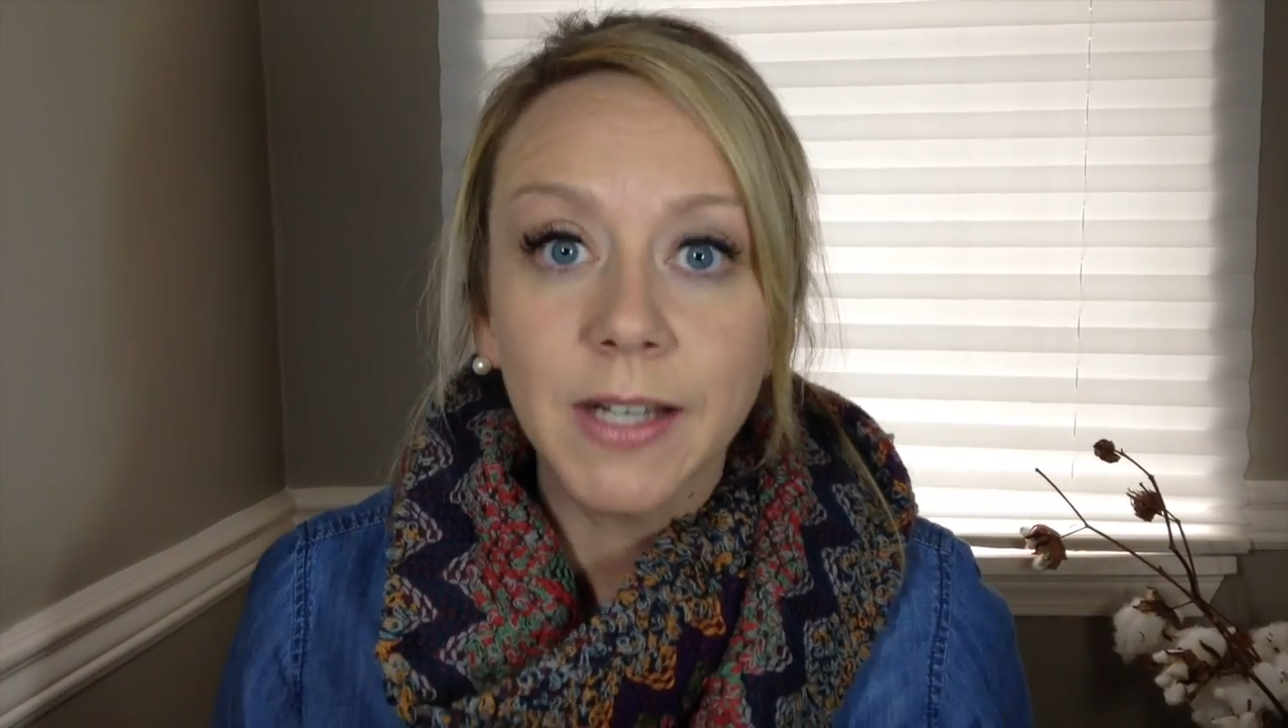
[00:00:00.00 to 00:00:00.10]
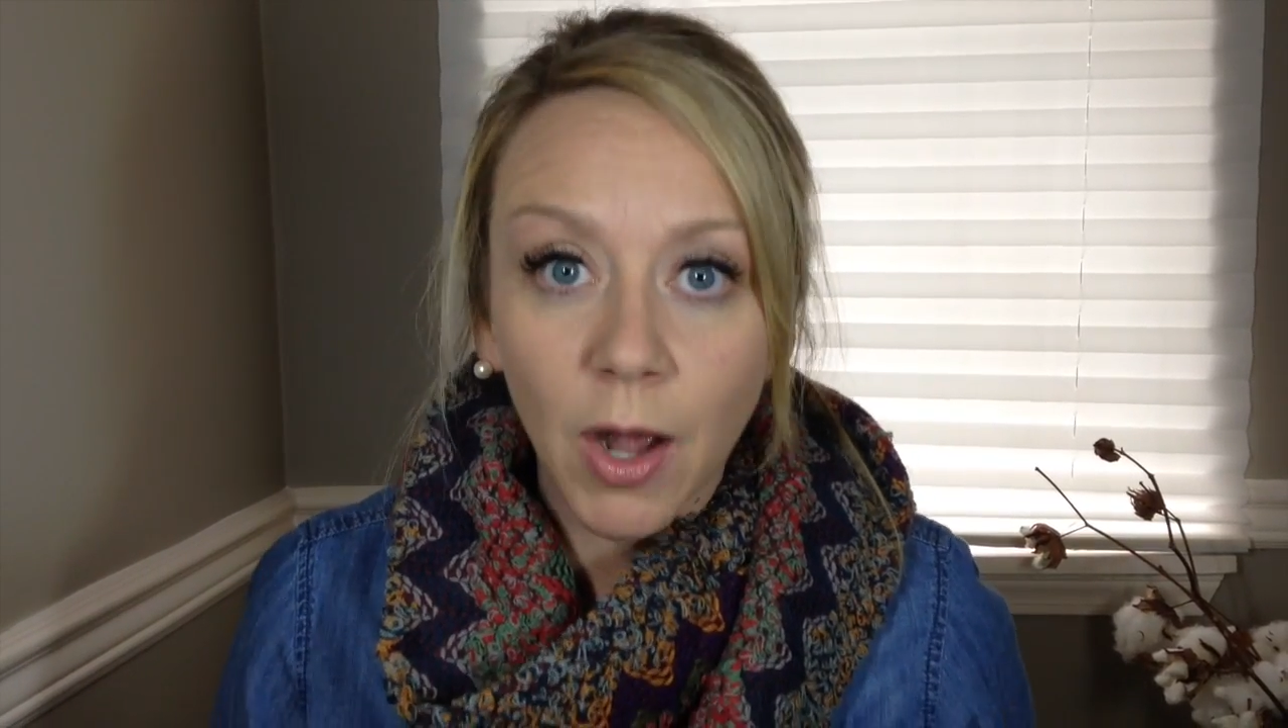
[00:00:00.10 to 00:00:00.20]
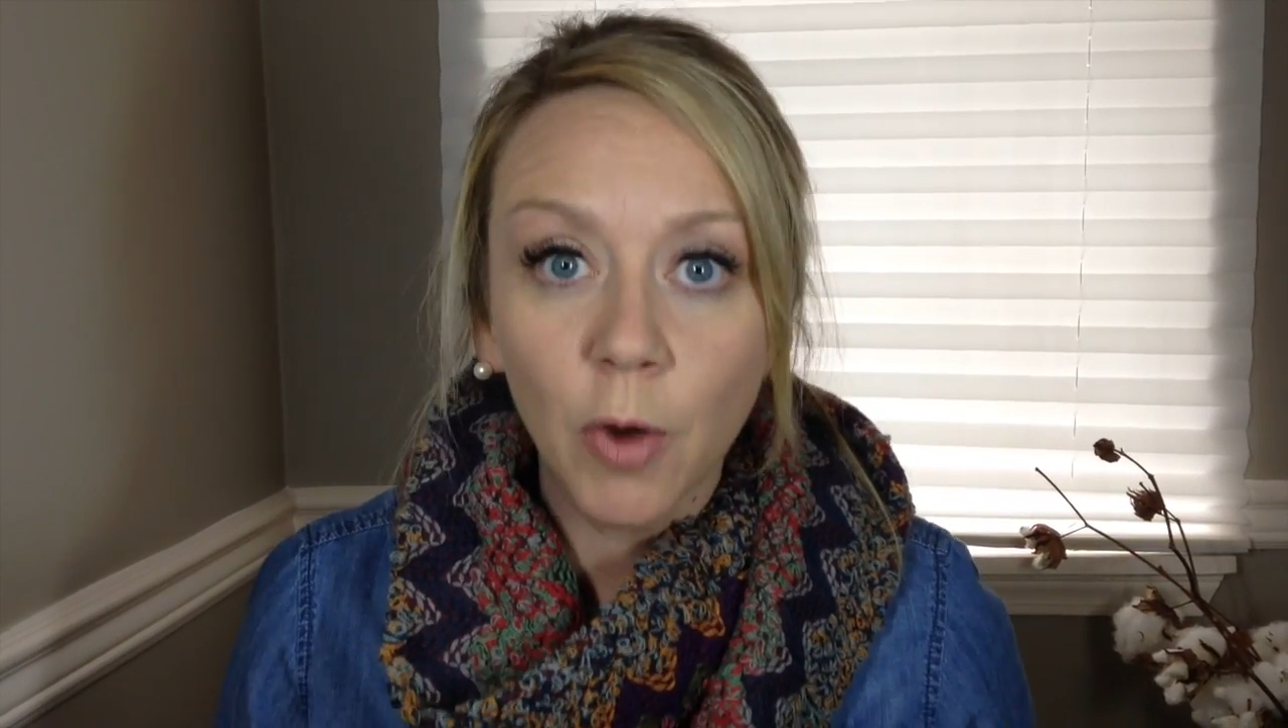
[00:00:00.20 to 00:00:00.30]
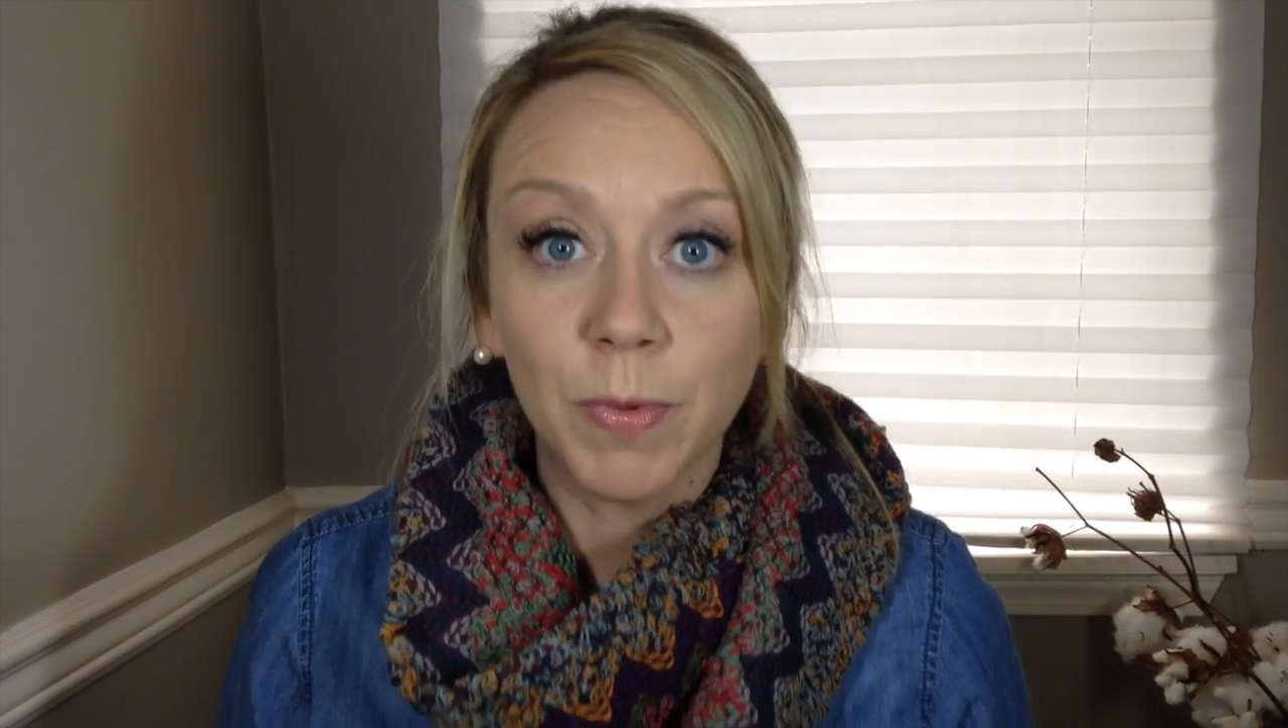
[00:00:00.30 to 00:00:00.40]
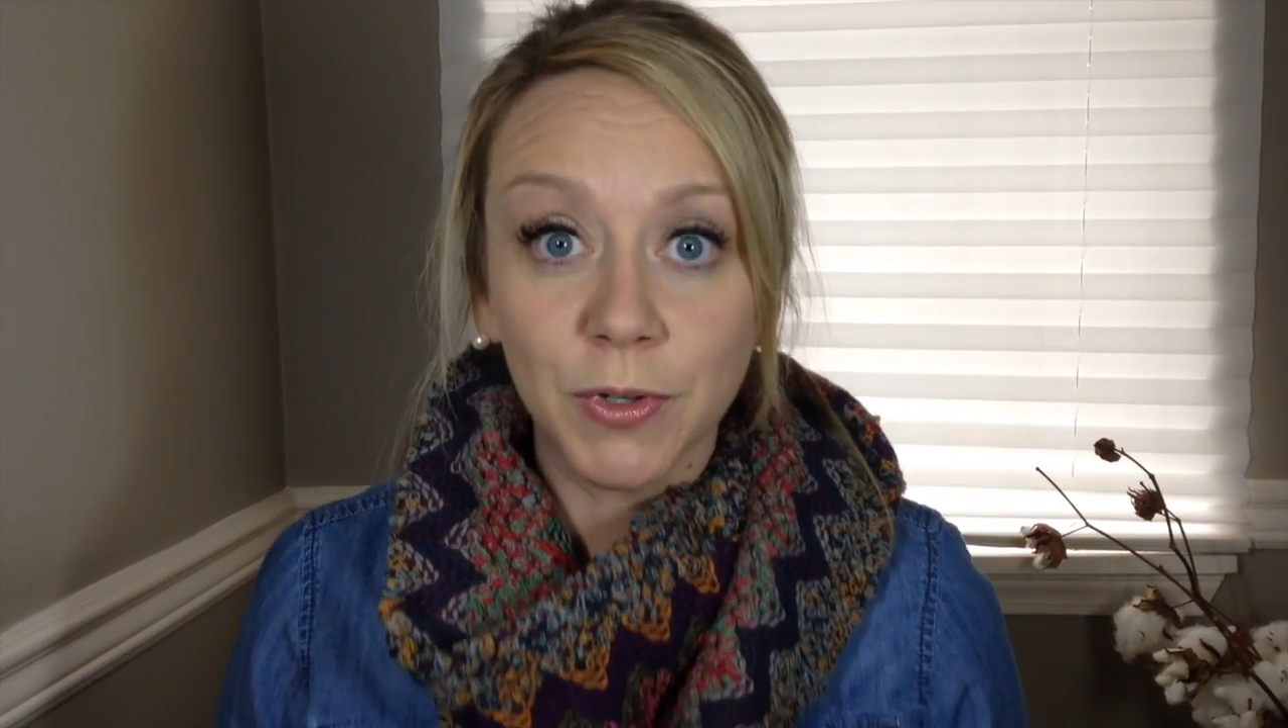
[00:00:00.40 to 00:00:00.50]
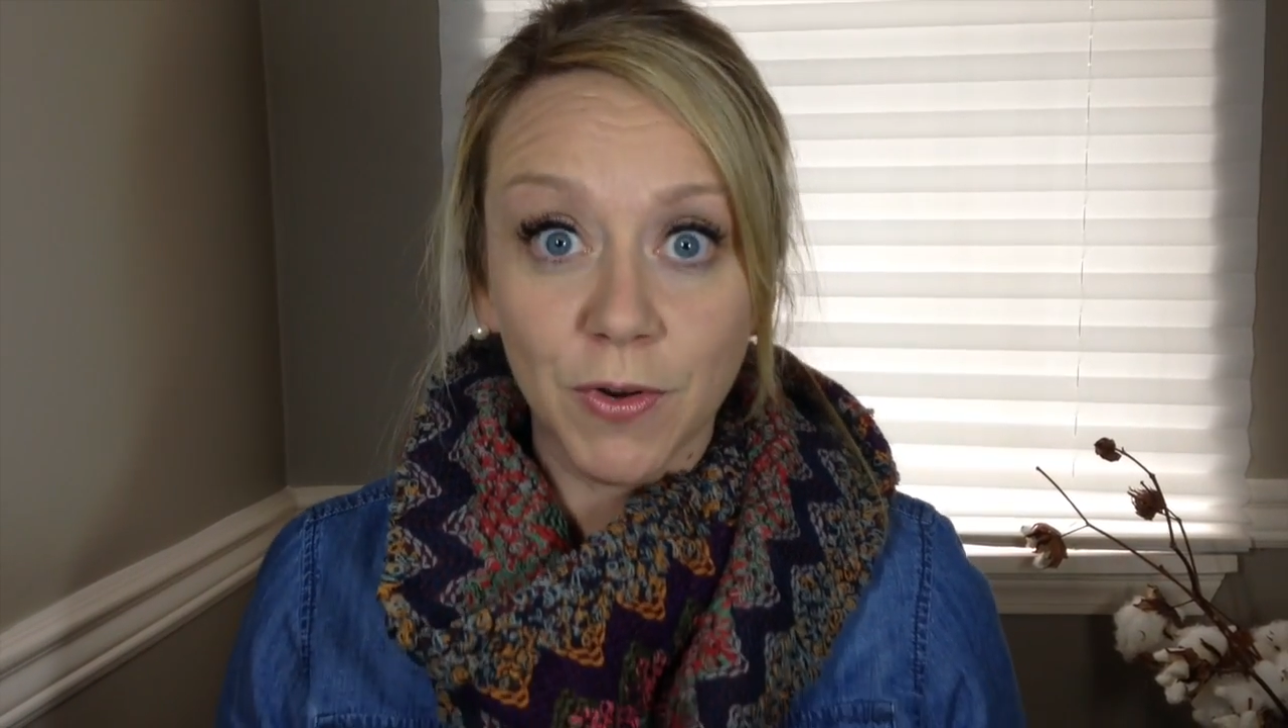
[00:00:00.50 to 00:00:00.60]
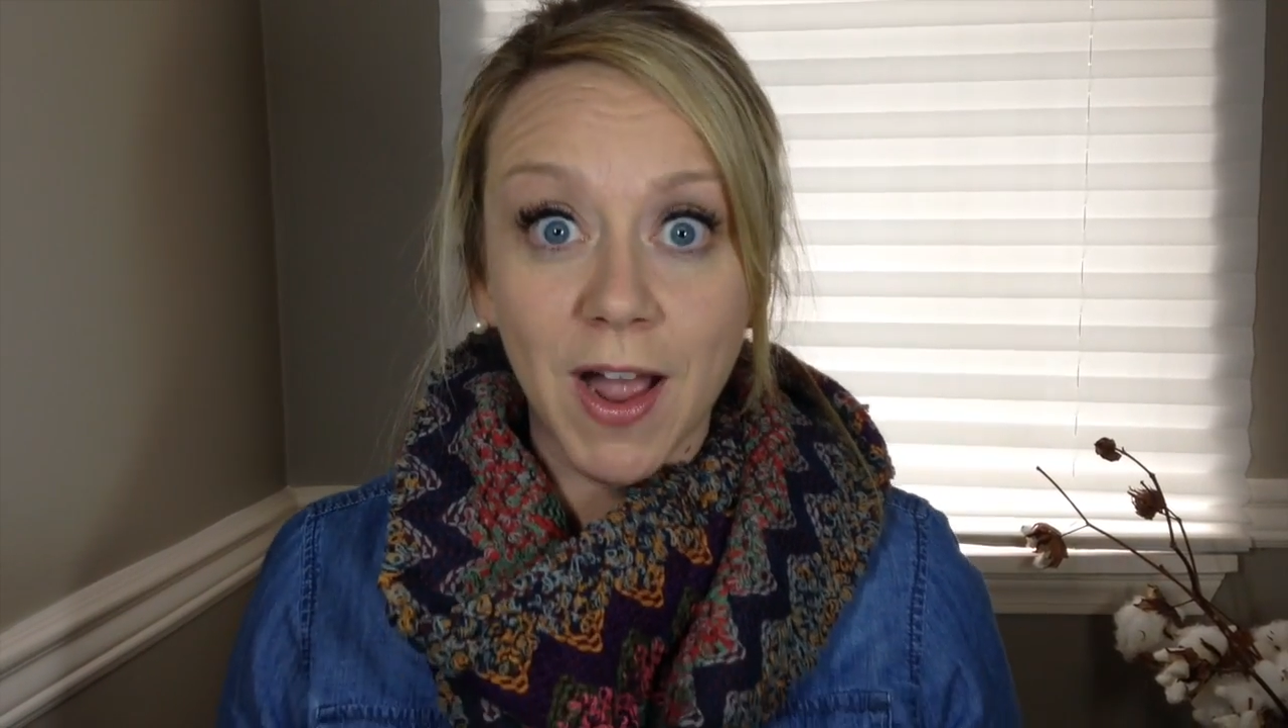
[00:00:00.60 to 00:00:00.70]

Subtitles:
to open your